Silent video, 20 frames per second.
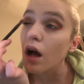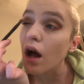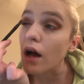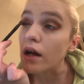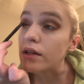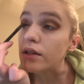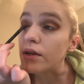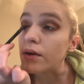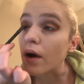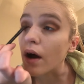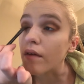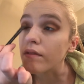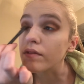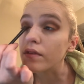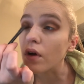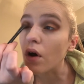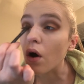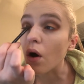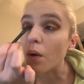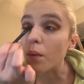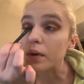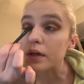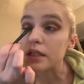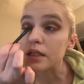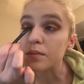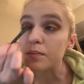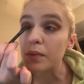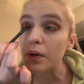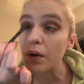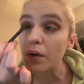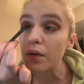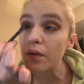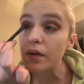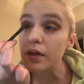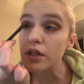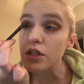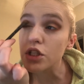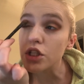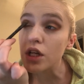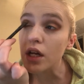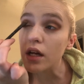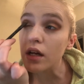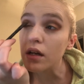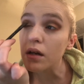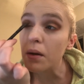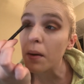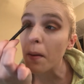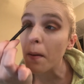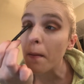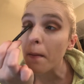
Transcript: I do have to always build this shade.